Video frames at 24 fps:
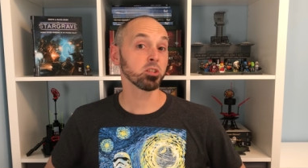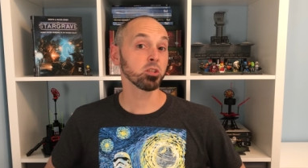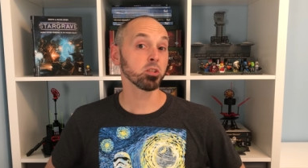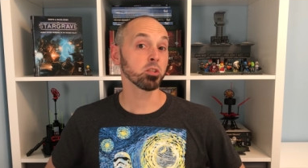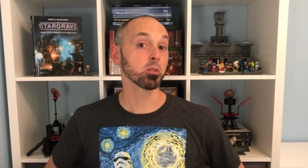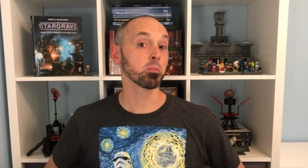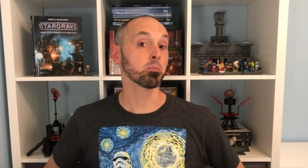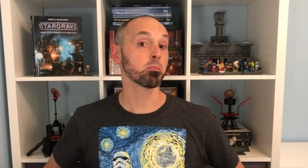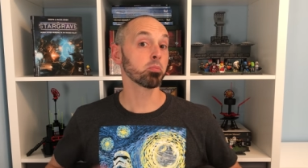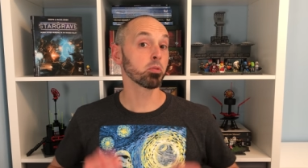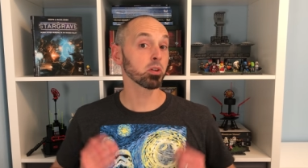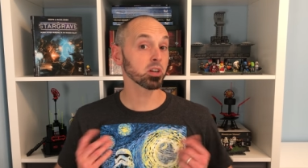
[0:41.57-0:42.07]
to
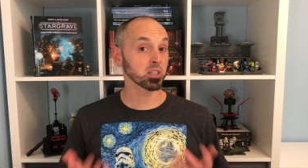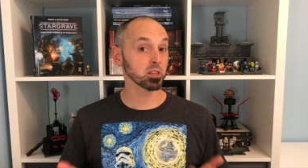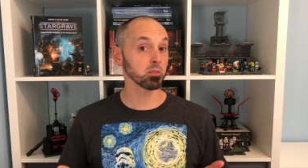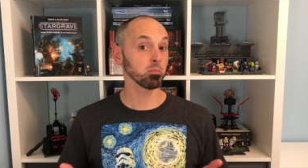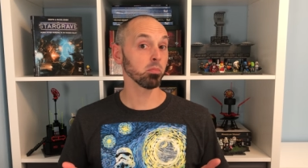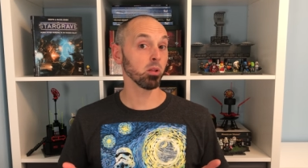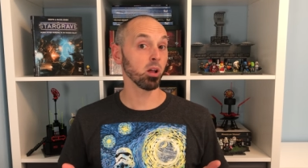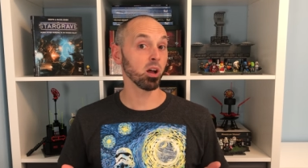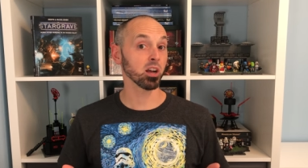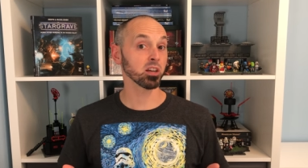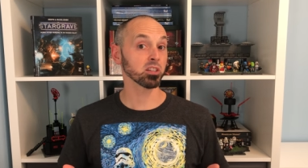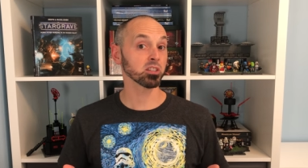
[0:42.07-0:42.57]
the bricks and
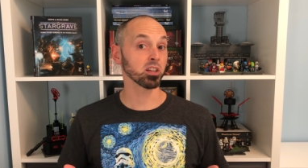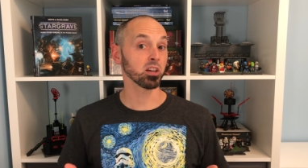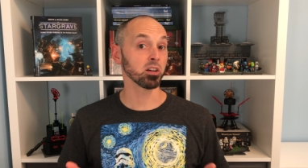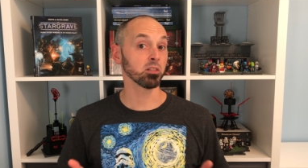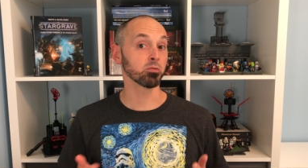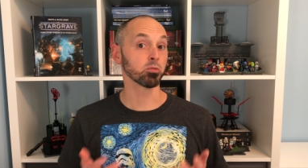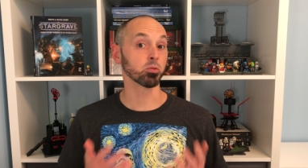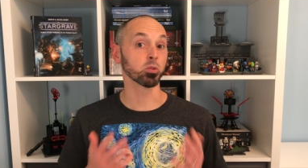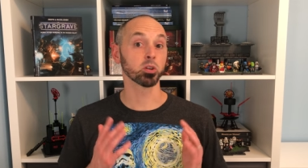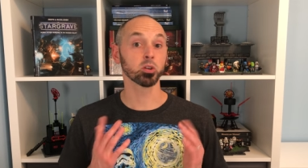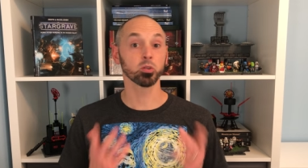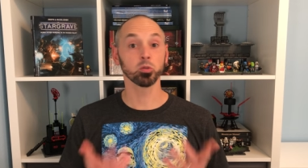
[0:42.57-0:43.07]
blocks
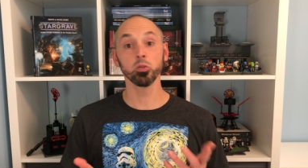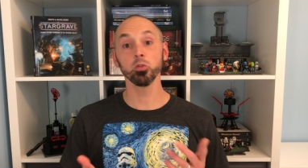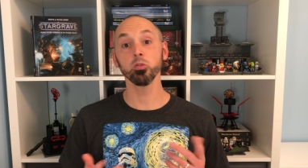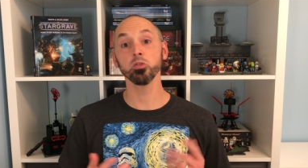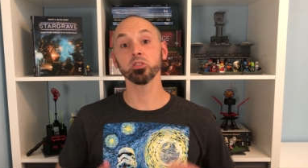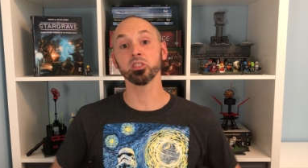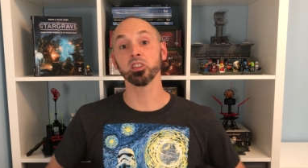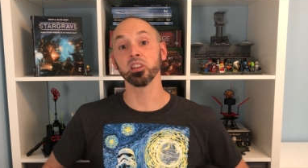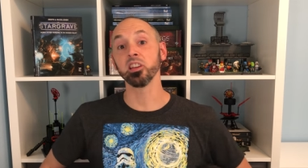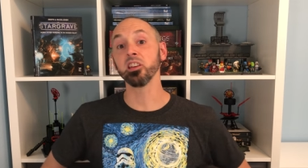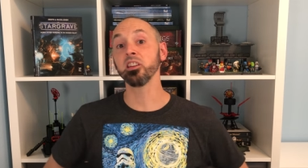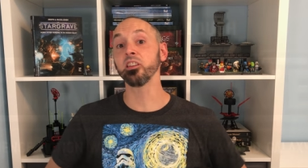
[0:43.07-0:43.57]
of
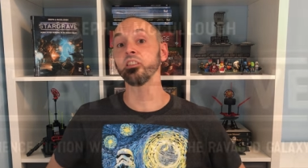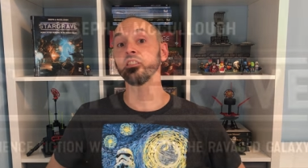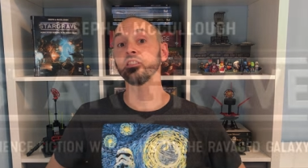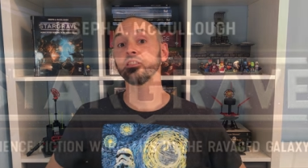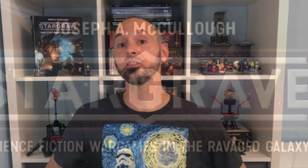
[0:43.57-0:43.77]
recruits in